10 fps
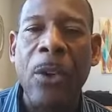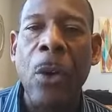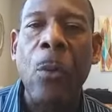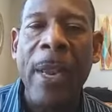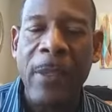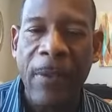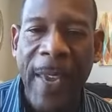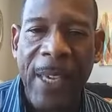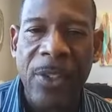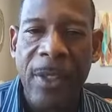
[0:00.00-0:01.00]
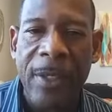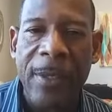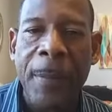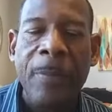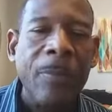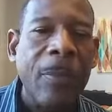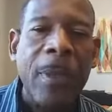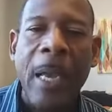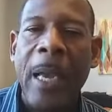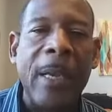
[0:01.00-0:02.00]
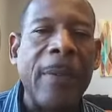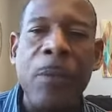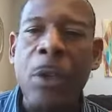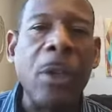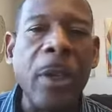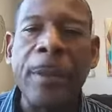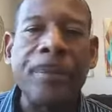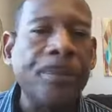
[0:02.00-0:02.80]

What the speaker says: your reservations. If you could,